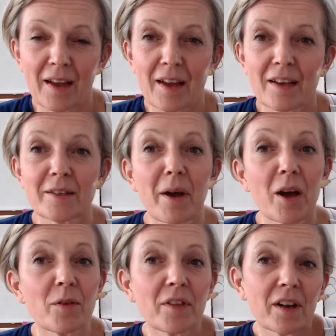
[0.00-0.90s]
So
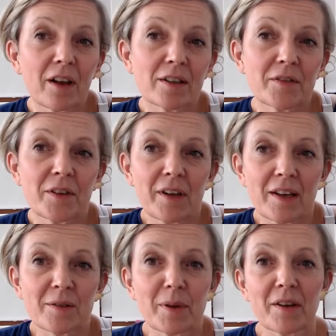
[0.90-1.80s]
over the last few
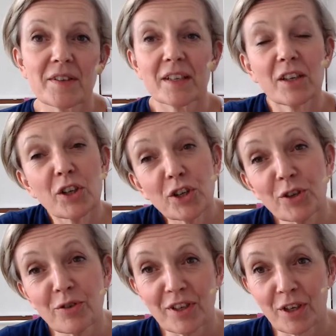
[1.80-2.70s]
years, we have seen a
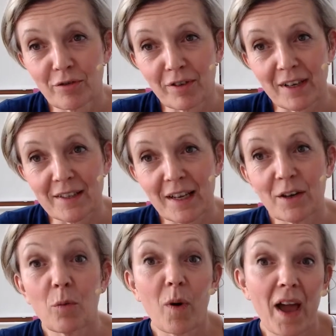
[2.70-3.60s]
huge increase in
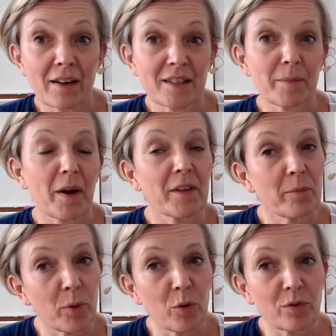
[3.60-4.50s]
awareness about the
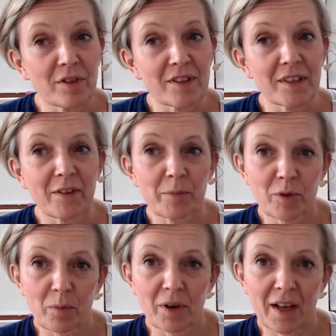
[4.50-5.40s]
importance of
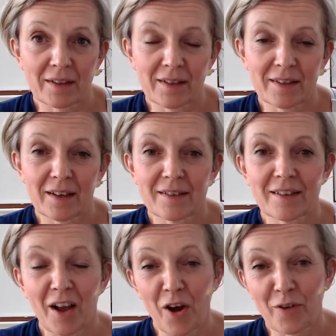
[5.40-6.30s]
abdominal exercises
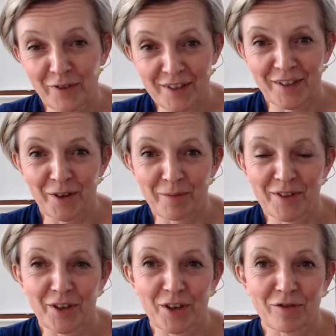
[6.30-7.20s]
after stoma
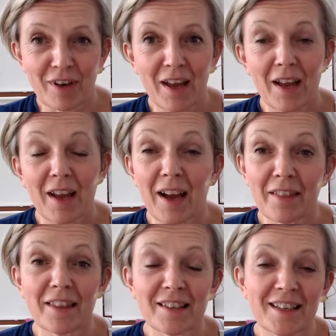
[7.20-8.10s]
surgery,
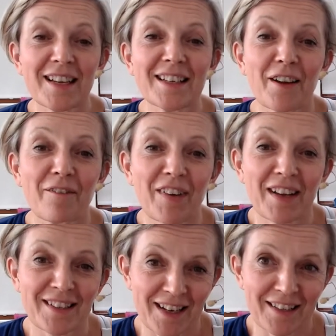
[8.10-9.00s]
and this is
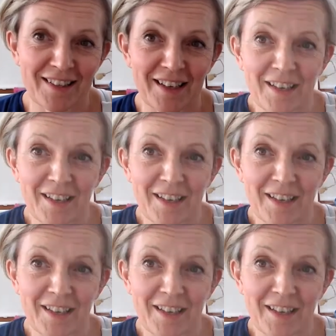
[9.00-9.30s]
fantastic.